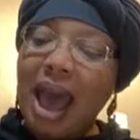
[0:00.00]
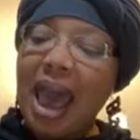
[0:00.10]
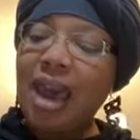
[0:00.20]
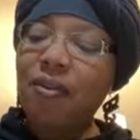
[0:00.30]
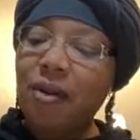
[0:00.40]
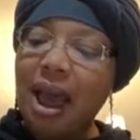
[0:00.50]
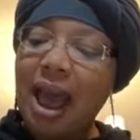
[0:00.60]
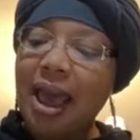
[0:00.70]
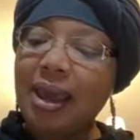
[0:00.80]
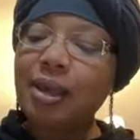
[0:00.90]
eye for
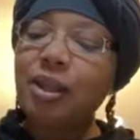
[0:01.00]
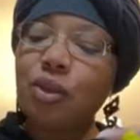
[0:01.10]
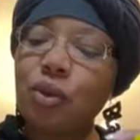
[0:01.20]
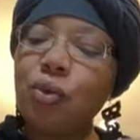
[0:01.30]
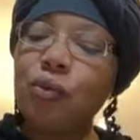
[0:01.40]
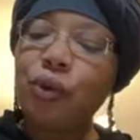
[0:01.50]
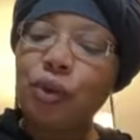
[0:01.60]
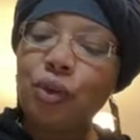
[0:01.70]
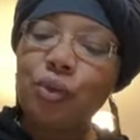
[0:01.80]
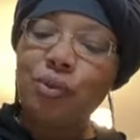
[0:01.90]
eye, tooth for
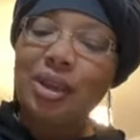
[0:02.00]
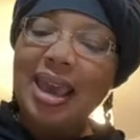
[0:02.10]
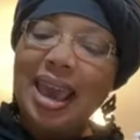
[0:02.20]
tooth,